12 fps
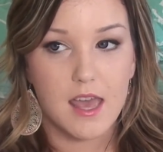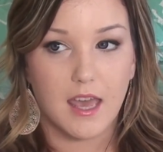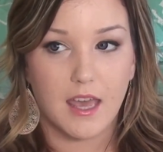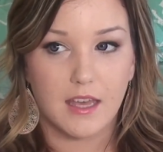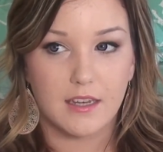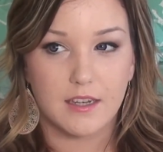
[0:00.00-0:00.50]

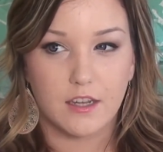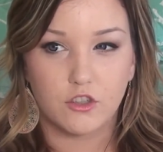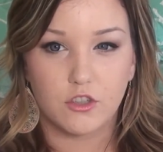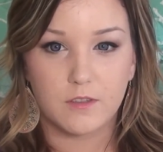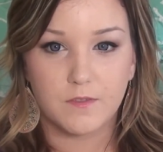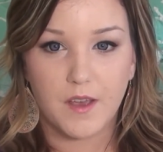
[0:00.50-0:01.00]
and I
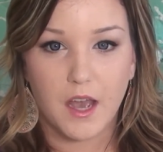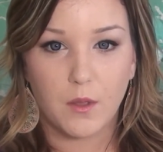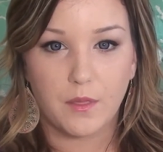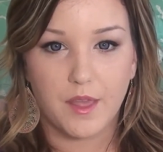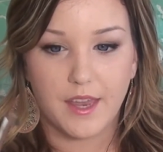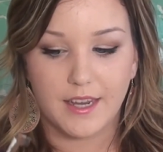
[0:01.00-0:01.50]
just
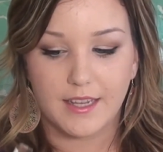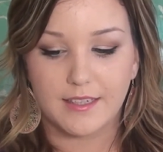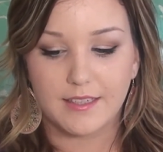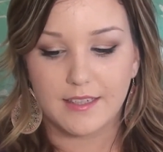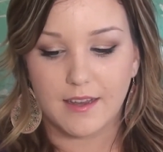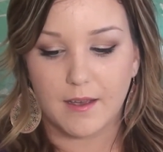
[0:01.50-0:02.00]
found that
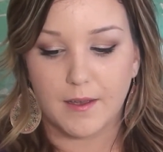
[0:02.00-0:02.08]
it